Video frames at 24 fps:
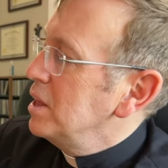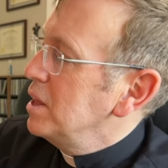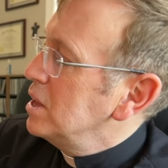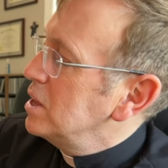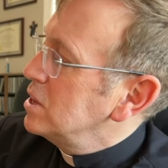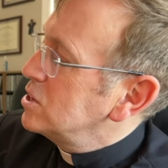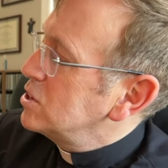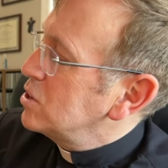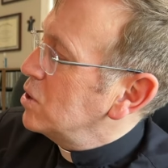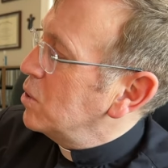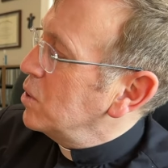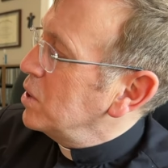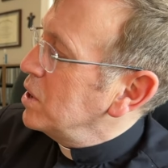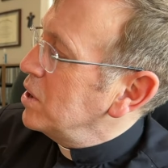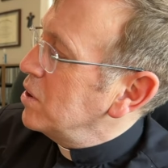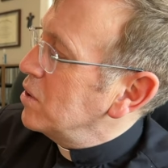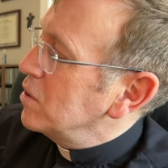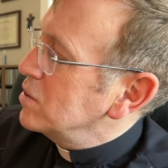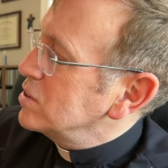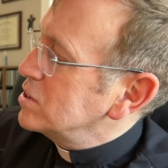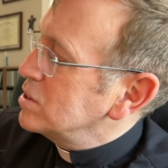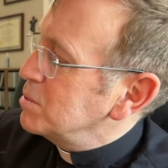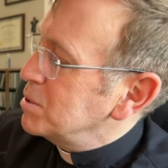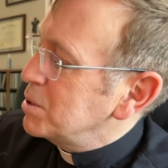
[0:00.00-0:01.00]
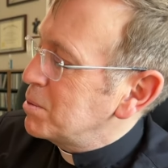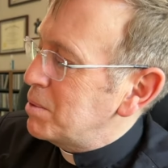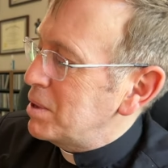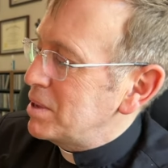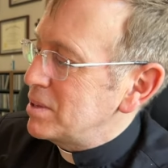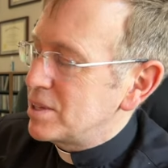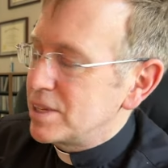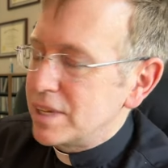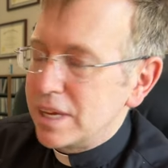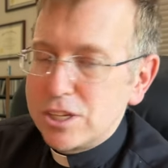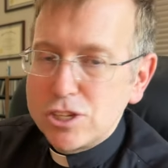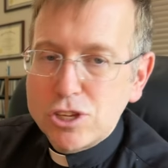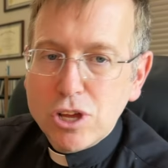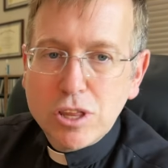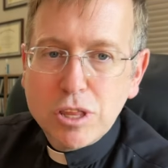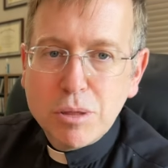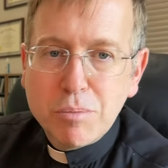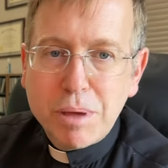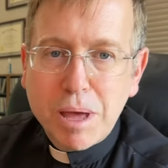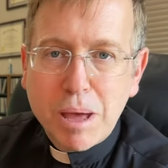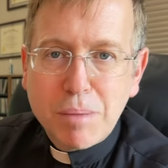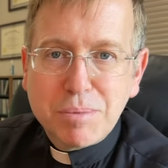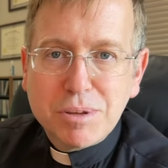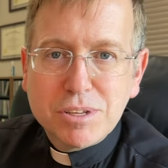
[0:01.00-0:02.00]
So here is something about St. John the
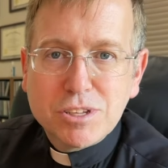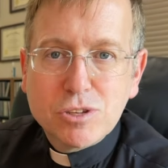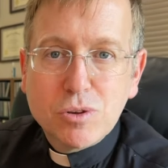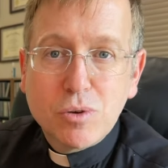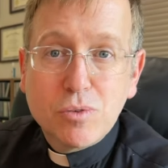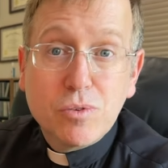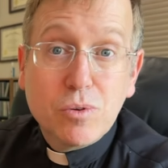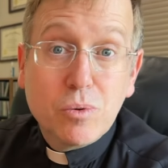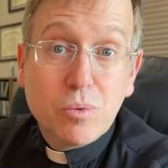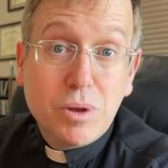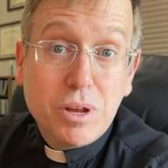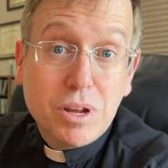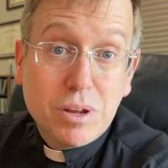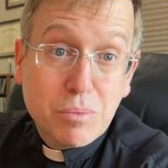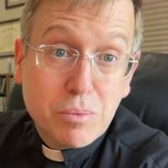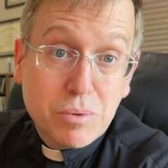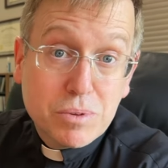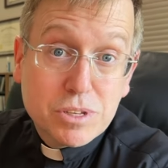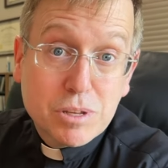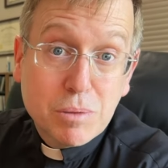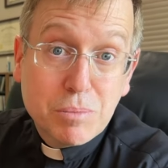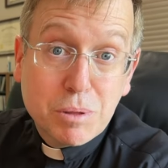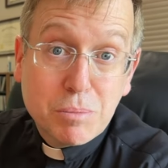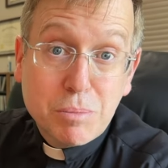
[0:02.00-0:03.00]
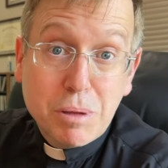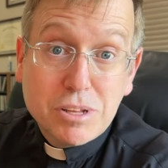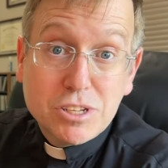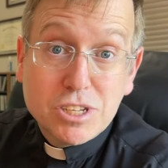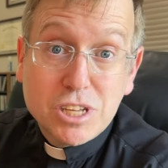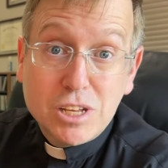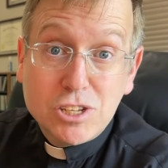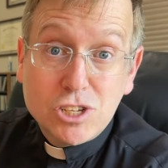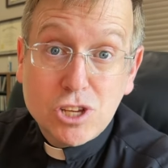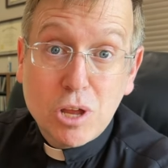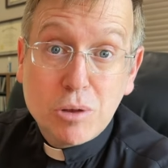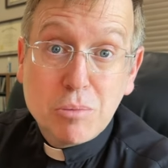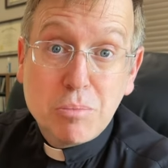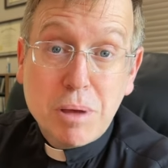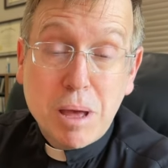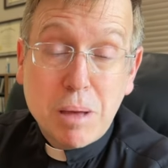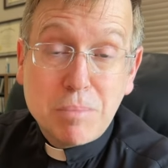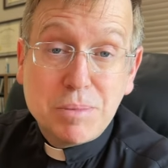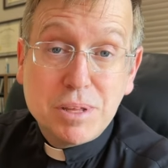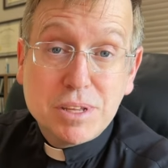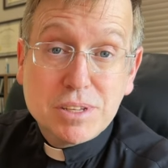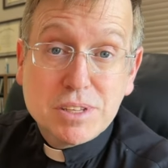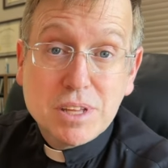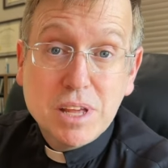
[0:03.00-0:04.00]
Baptist. So if you read something about St. John the
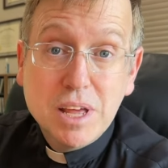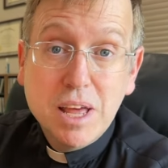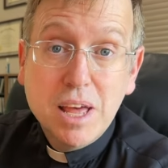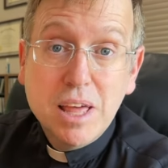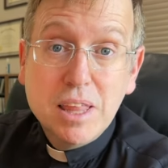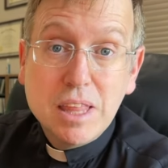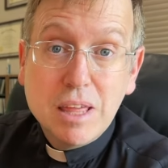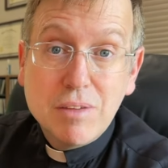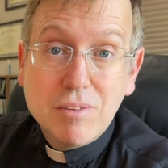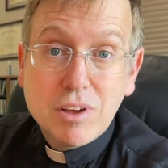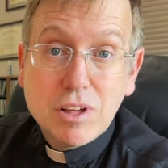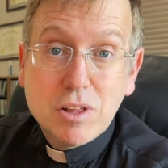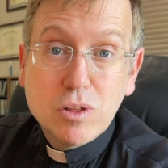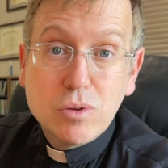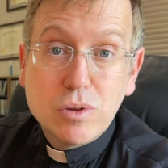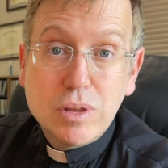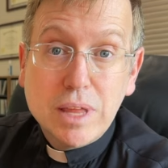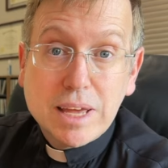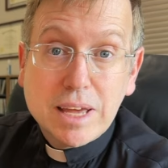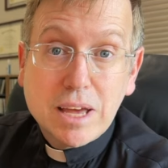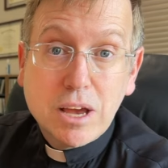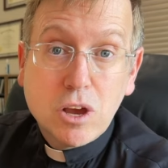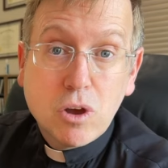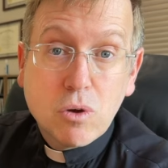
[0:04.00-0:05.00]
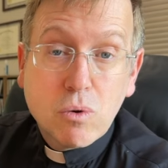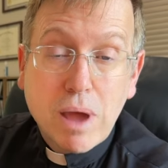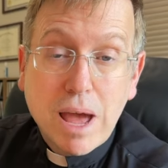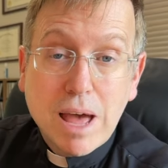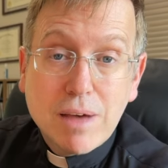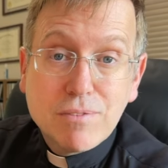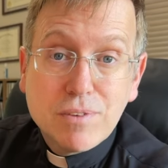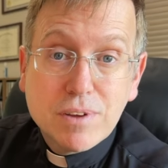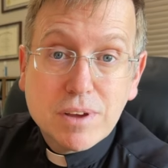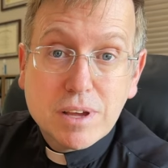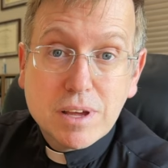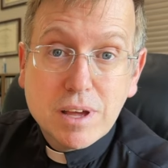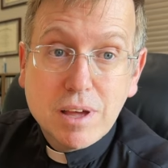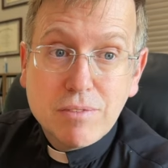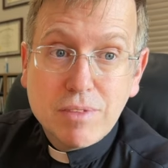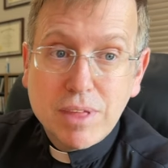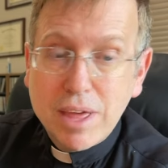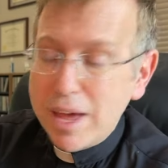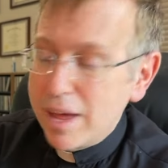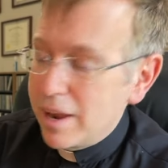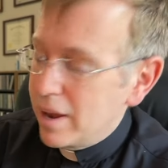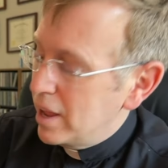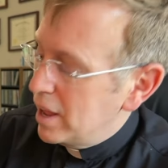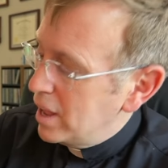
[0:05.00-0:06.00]
Baptist, they'd include like a graphic of
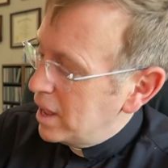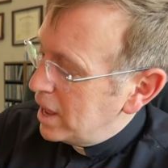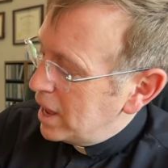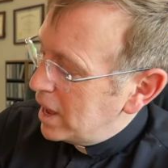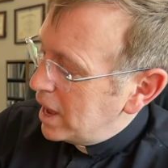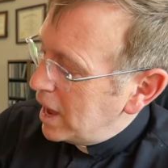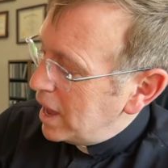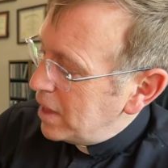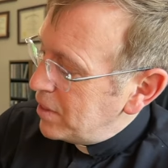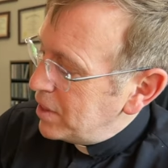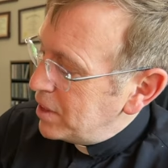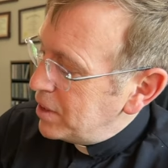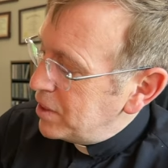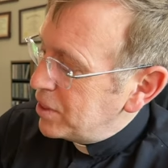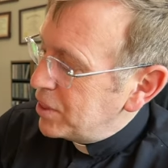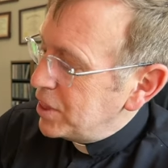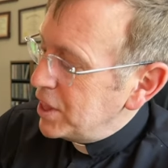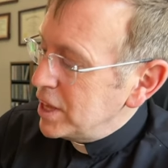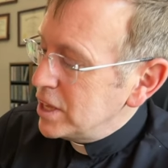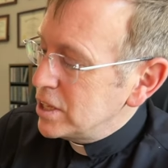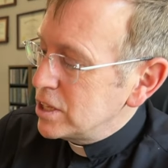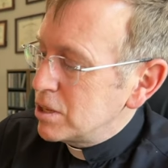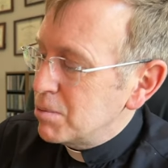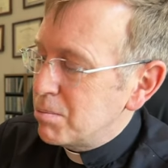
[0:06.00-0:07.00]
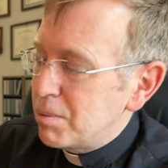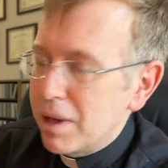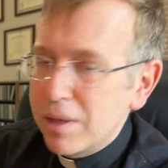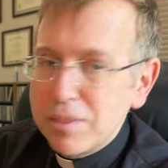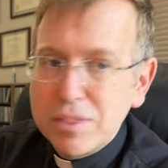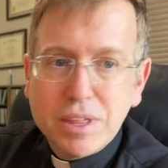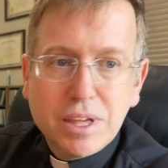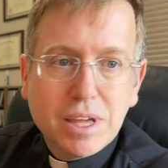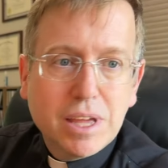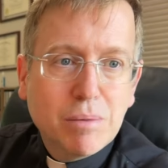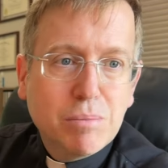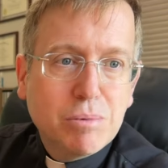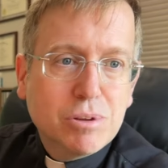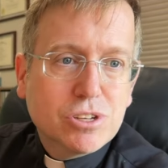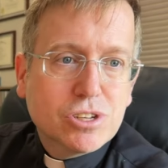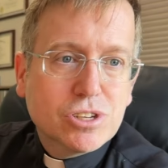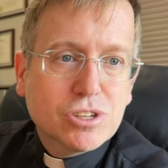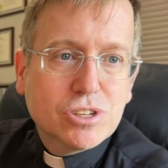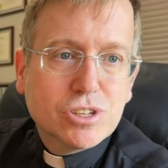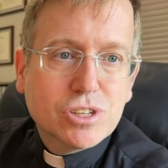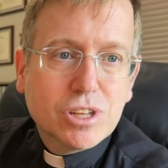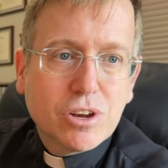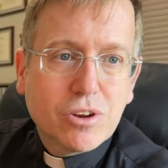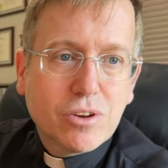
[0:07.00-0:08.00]
that. And then things about the
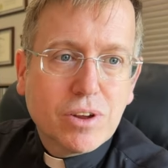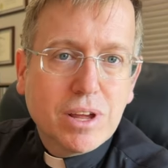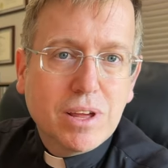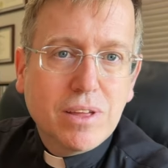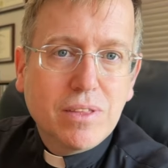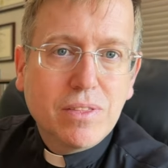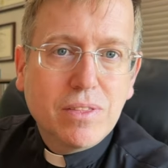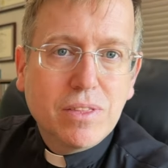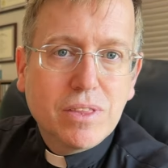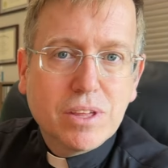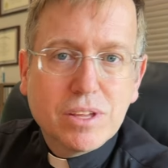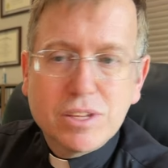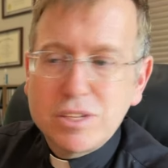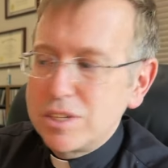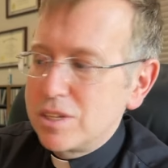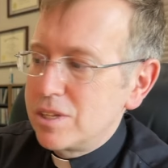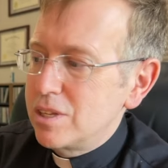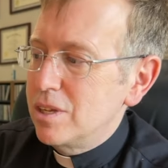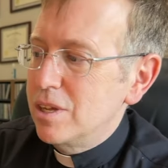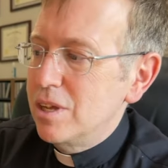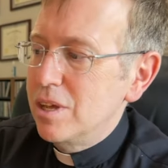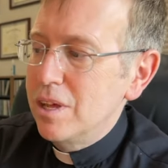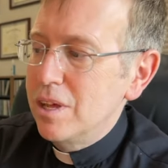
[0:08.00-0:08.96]
images that are in this.